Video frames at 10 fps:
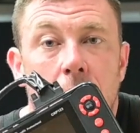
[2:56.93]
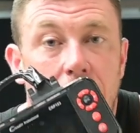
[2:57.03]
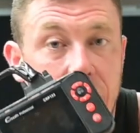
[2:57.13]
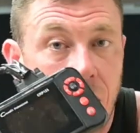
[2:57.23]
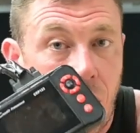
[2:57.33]

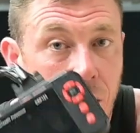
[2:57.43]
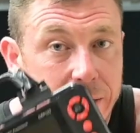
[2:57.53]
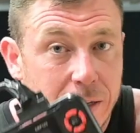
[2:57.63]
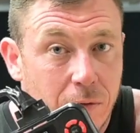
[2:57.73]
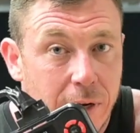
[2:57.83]
and all I
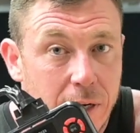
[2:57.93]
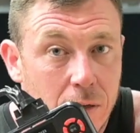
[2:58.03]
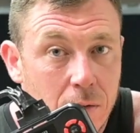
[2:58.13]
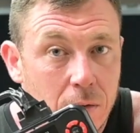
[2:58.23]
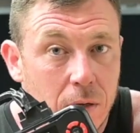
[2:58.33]
can read
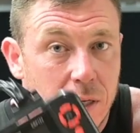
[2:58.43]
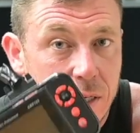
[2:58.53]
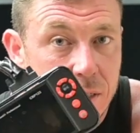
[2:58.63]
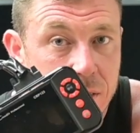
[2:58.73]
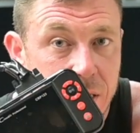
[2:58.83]

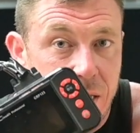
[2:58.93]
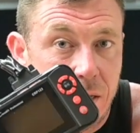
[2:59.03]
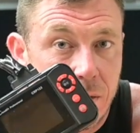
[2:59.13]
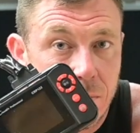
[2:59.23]
is the